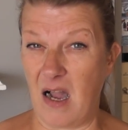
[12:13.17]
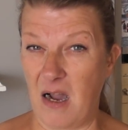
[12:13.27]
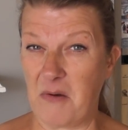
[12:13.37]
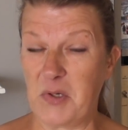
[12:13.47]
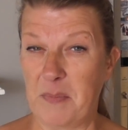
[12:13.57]

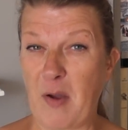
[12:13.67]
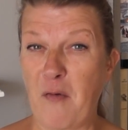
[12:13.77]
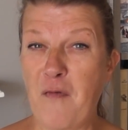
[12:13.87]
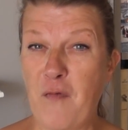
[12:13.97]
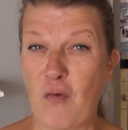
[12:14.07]
up to
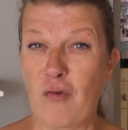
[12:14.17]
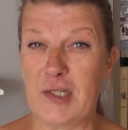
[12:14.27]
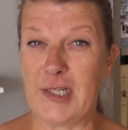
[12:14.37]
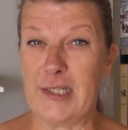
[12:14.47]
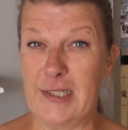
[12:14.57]
about
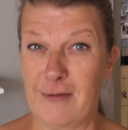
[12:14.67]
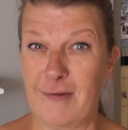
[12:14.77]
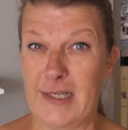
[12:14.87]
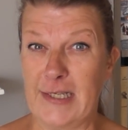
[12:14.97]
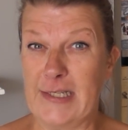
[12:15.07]
40
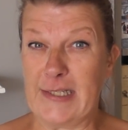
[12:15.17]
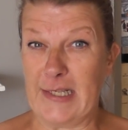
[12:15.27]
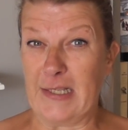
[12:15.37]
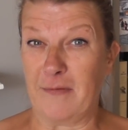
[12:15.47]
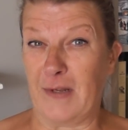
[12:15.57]
degrees
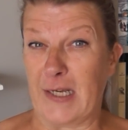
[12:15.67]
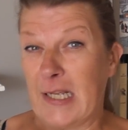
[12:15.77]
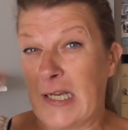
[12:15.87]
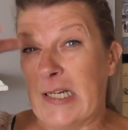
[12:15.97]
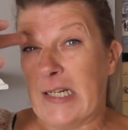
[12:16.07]
in the
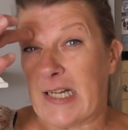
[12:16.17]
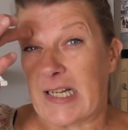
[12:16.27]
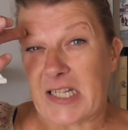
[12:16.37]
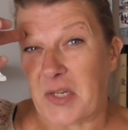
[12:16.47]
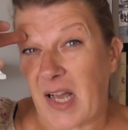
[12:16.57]
flat.
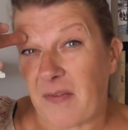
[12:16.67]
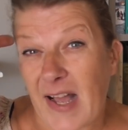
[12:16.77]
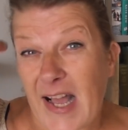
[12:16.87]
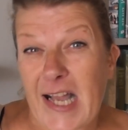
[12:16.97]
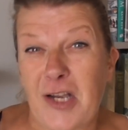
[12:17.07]
I don't
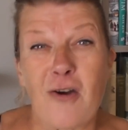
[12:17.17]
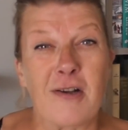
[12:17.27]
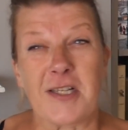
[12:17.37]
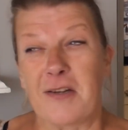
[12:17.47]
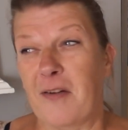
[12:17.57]
have
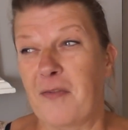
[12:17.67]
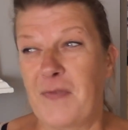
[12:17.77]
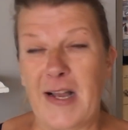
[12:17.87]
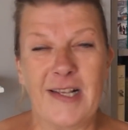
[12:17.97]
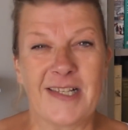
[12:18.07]
aircon, I don't have
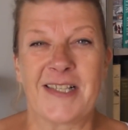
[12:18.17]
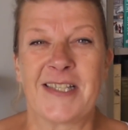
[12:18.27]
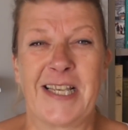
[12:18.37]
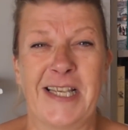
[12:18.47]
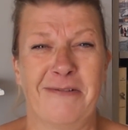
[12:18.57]

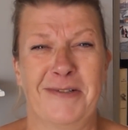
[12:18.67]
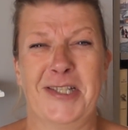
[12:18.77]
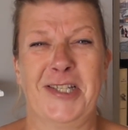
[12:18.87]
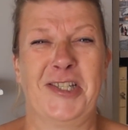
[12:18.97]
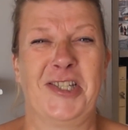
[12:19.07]
fans. It
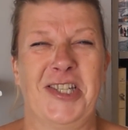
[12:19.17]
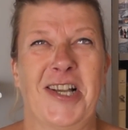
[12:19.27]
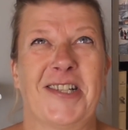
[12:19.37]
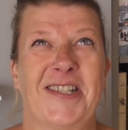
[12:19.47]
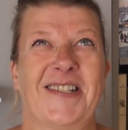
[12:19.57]
was
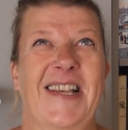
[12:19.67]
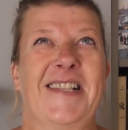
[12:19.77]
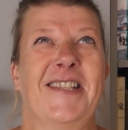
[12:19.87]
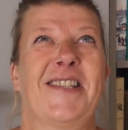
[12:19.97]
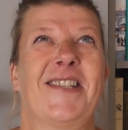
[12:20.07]
just
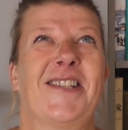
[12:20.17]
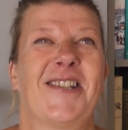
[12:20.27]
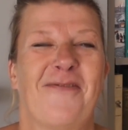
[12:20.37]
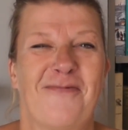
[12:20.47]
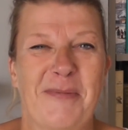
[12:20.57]

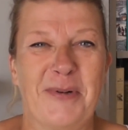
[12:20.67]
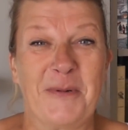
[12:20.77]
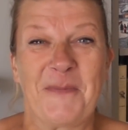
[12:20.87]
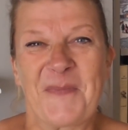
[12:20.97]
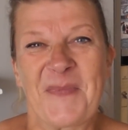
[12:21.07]

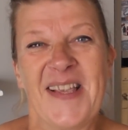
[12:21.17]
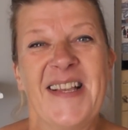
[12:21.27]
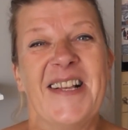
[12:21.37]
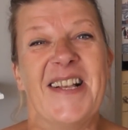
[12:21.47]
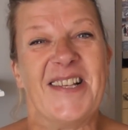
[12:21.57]
insufferable.
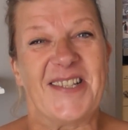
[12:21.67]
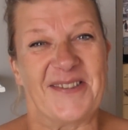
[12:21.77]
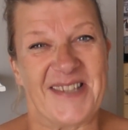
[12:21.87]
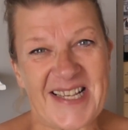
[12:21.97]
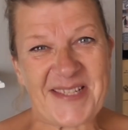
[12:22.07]
So
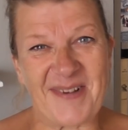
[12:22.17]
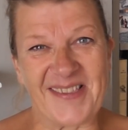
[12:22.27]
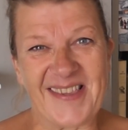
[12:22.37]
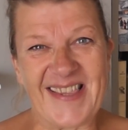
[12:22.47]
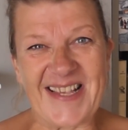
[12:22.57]
this
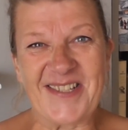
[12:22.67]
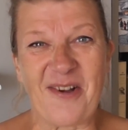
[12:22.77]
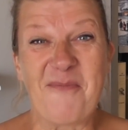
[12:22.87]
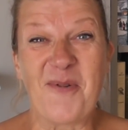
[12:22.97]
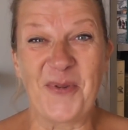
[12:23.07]
month things
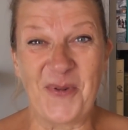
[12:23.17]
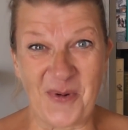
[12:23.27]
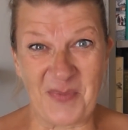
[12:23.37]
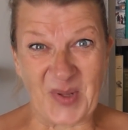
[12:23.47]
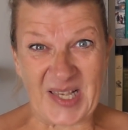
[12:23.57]
are more
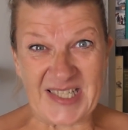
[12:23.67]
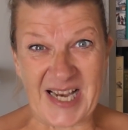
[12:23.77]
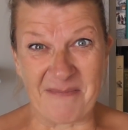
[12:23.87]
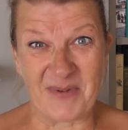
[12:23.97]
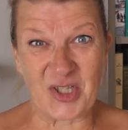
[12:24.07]
normal in
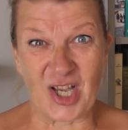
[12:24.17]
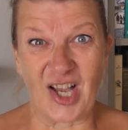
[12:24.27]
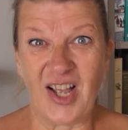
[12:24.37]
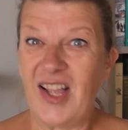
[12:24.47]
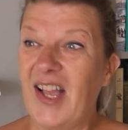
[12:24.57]
temperature,